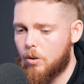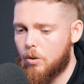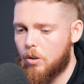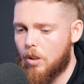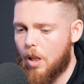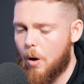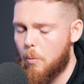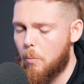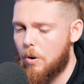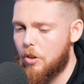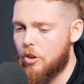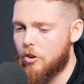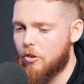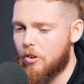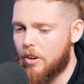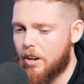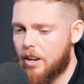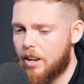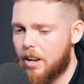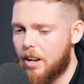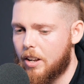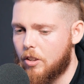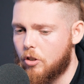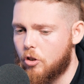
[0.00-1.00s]
like when you're a
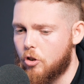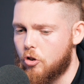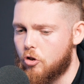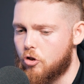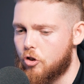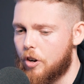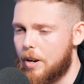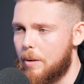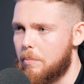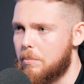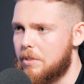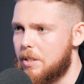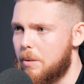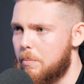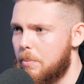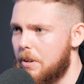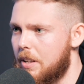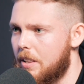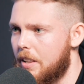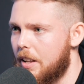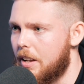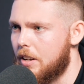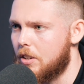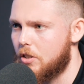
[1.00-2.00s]
kid, you dream to be
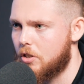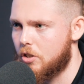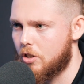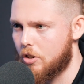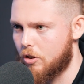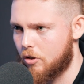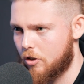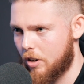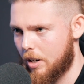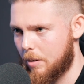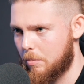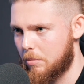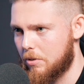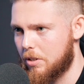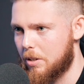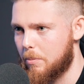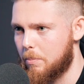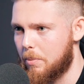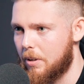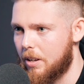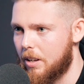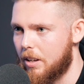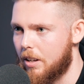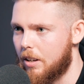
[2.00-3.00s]
this, you dream to
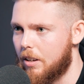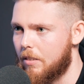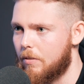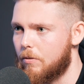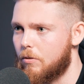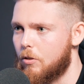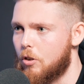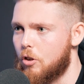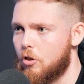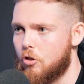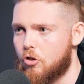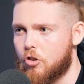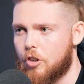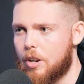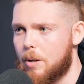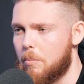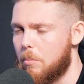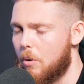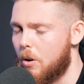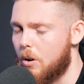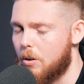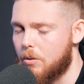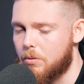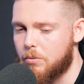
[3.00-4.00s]
be, you dream
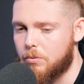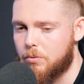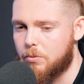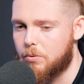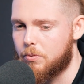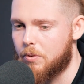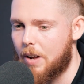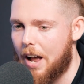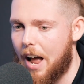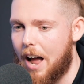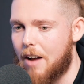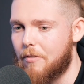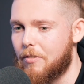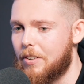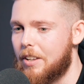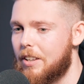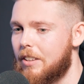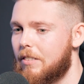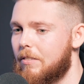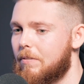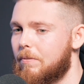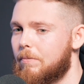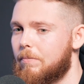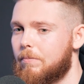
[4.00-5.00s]
of
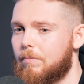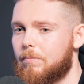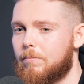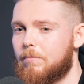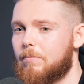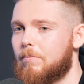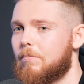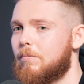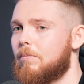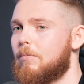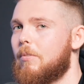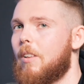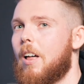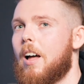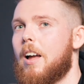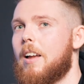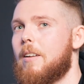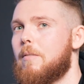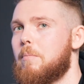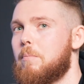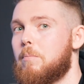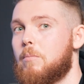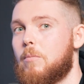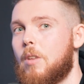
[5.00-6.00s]
having,
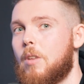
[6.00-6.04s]
like,